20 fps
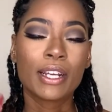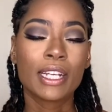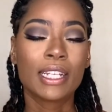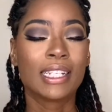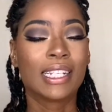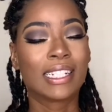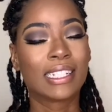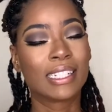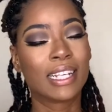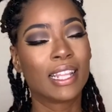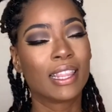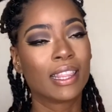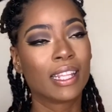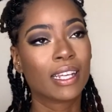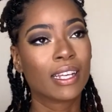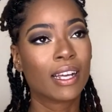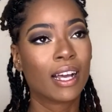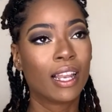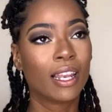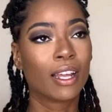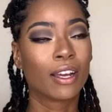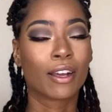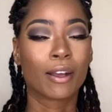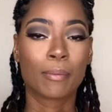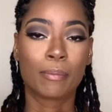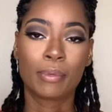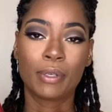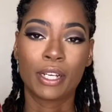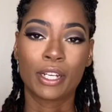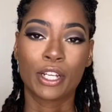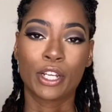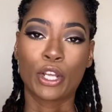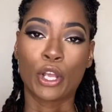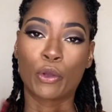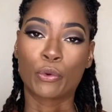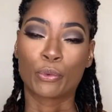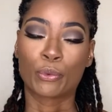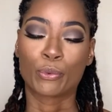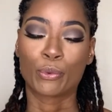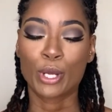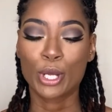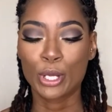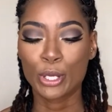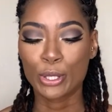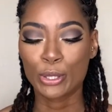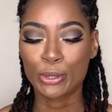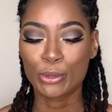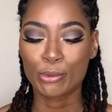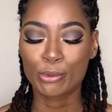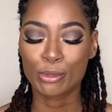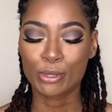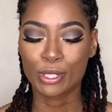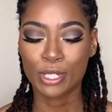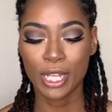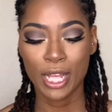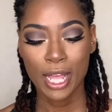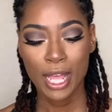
And it's in the color Bloody Rose.